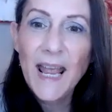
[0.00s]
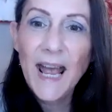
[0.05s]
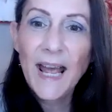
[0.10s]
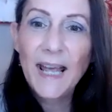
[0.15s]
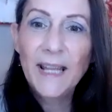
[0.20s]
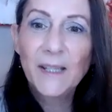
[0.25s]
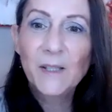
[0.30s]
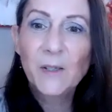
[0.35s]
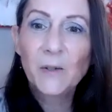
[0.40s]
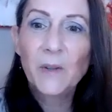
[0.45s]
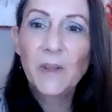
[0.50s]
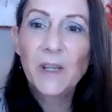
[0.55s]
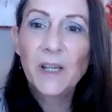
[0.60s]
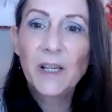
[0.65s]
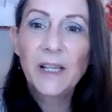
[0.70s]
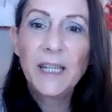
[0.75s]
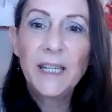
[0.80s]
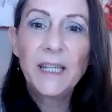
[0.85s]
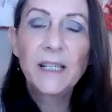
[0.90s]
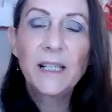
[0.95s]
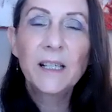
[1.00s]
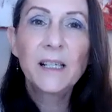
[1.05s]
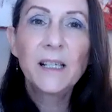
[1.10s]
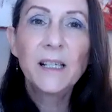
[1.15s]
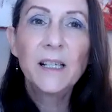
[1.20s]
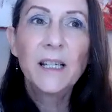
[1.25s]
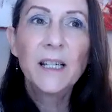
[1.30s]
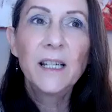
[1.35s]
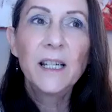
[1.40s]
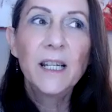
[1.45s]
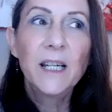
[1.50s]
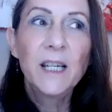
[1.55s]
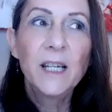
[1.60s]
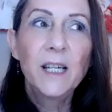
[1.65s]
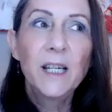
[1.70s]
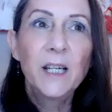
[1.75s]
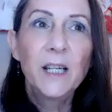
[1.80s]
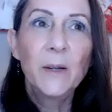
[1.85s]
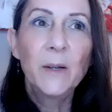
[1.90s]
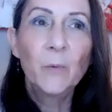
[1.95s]
And so they're here
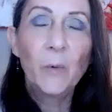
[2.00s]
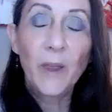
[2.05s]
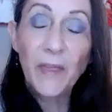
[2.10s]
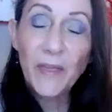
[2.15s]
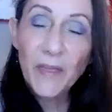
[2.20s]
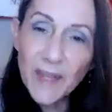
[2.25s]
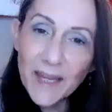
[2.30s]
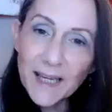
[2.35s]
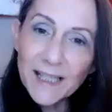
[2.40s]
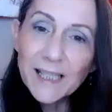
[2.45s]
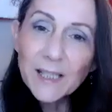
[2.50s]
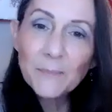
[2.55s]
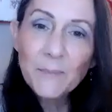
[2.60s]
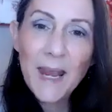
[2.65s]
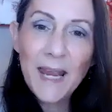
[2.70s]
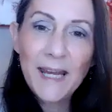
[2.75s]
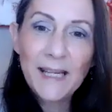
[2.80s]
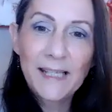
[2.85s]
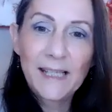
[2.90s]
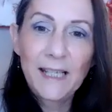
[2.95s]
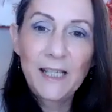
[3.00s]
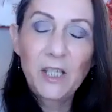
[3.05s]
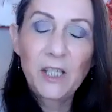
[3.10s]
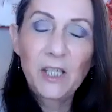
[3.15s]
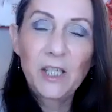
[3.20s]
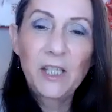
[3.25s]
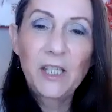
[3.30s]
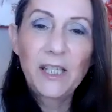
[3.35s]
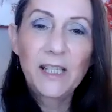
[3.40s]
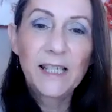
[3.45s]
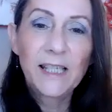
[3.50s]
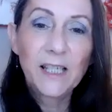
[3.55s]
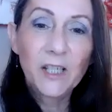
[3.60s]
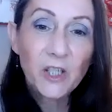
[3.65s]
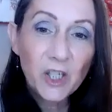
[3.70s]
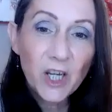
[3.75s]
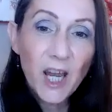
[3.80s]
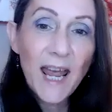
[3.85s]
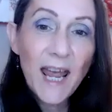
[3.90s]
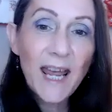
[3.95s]
with this message to
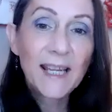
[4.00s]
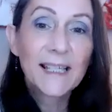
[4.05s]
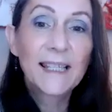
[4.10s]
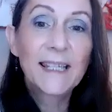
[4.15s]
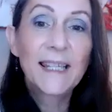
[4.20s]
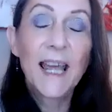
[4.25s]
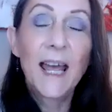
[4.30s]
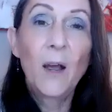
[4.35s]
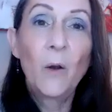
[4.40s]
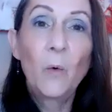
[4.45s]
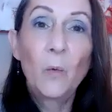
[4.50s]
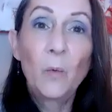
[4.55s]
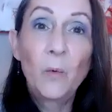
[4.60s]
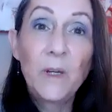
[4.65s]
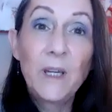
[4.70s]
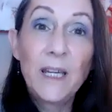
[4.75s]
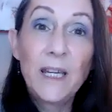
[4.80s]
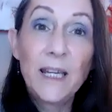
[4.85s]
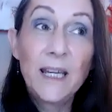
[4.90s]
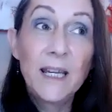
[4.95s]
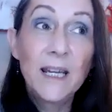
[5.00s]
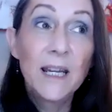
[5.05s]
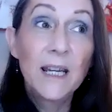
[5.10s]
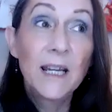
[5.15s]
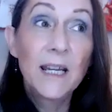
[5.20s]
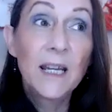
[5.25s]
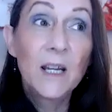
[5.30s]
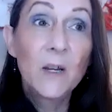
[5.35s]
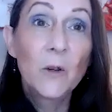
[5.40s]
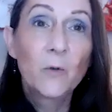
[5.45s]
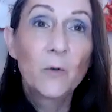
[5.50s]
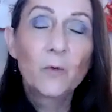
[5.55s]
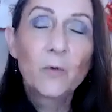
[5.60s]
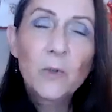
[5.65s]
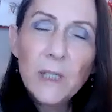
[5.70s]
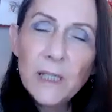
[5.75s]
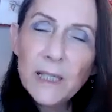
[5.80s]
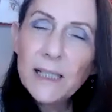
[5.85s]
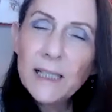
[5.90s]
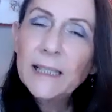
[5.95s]
suggest that we
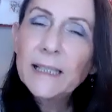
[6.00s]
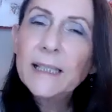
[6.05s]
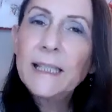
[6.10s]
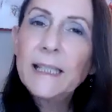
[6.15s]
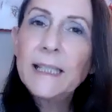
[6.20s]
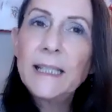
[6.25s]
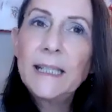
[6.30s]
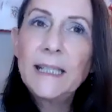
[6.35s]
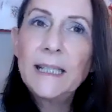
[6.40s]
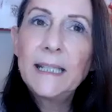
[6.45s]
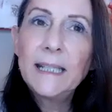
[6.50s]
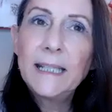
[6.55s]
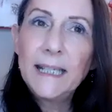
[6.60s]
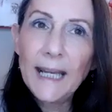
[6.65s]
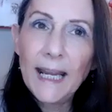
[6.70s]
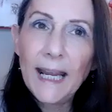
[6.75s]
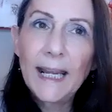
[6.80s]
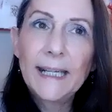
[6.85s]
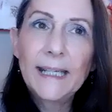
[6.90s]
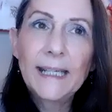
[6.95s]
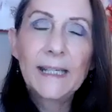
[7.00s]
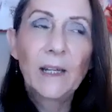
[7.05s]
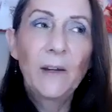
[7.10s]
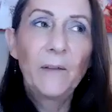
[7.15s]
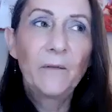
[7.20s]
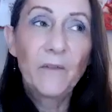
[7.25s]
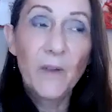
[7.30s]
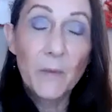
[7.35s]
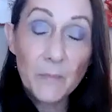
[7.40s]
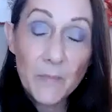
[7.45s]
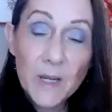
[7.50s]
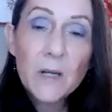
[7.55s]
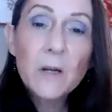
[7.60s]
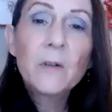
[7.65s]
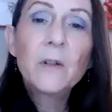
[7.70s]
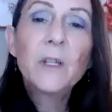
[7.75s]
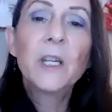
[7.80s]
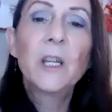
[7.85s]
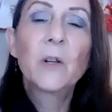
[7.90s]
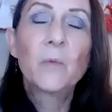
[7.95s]
really get
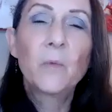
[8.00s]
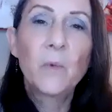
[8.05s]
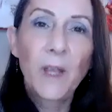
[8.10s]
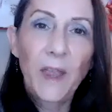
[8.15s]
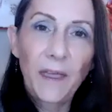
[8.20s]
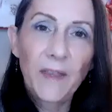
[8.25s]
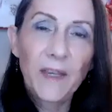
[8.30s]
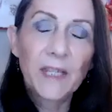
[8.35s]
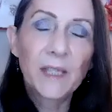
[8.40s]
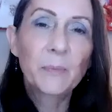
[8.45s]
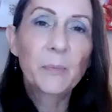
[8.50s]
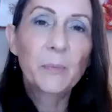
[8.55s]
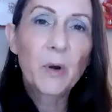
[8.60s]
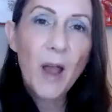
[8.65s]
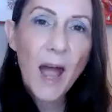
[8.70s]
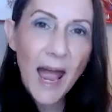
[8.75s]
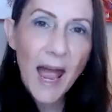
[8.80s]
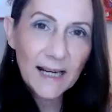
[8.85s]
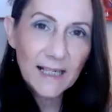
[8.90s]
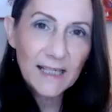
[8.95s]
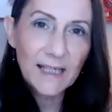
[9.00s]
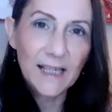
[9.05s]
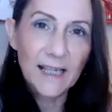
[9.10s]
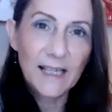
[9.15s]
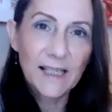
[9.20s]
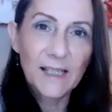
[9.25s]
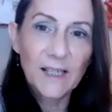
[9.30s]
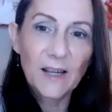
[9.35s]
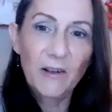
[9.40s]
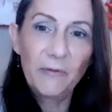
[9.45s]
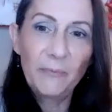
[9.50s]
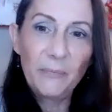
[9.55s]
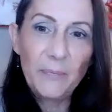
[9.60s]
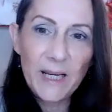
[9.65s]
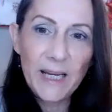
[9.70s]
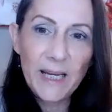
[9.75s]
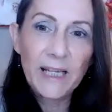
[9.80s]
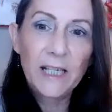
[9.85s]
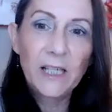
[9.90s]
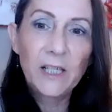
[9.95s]
familiar with this practice of
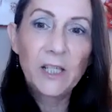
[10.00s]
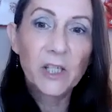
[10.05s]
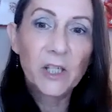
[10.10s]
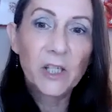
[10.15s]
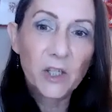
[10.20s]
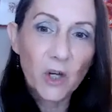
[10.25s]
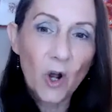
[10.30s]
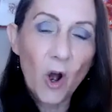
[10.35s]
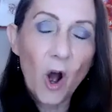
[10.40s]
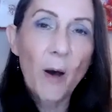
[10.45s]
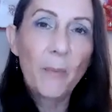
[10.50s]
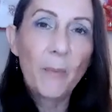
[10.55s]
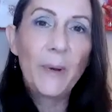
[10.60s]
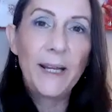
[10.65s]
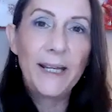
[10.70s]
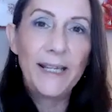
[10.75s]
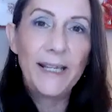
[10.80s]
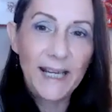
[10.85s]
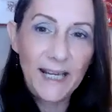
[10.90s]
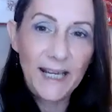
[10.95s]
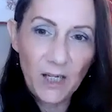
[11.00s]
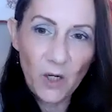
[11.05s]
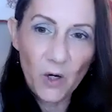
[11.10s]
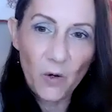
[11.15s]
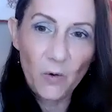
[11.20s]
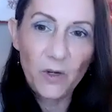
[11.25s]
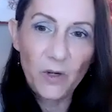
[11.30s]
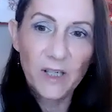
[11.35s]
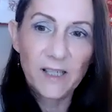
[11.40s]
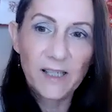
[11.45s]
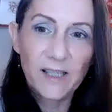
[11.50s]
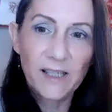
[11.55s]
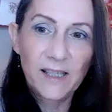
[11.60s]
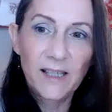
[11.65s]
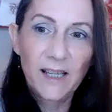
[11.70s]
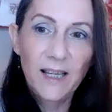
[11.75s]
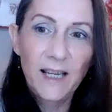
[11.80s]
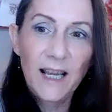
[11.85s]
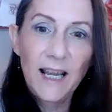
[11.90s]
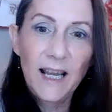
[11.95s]
beginning to stop and take notice.